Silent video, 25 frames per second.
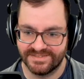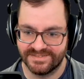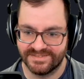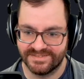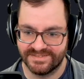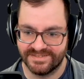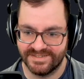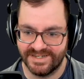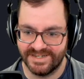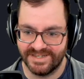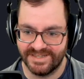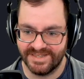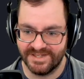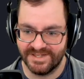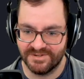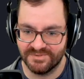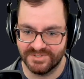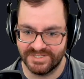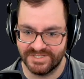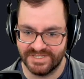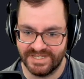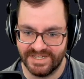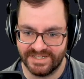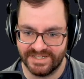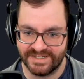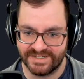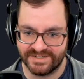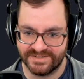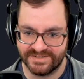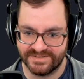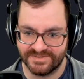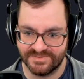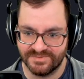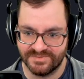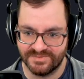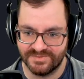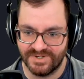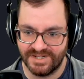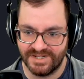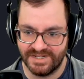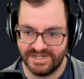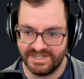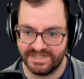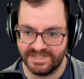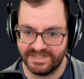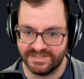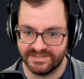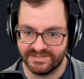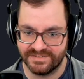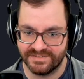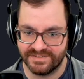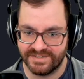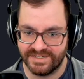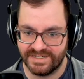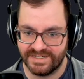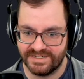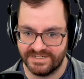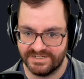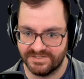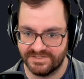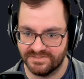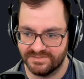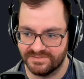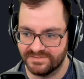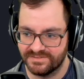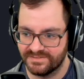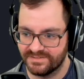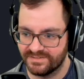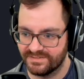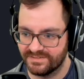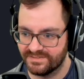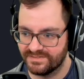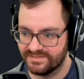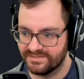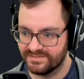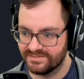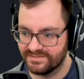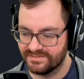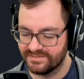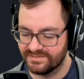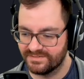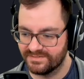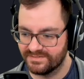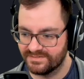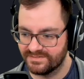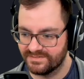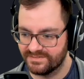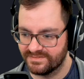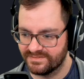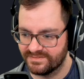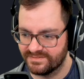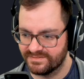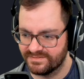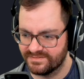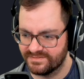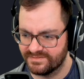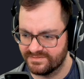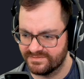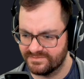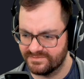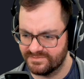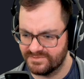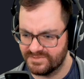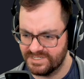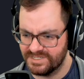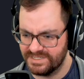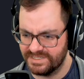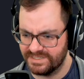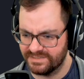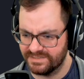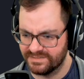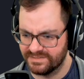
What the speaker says: And they were like, why? How? What?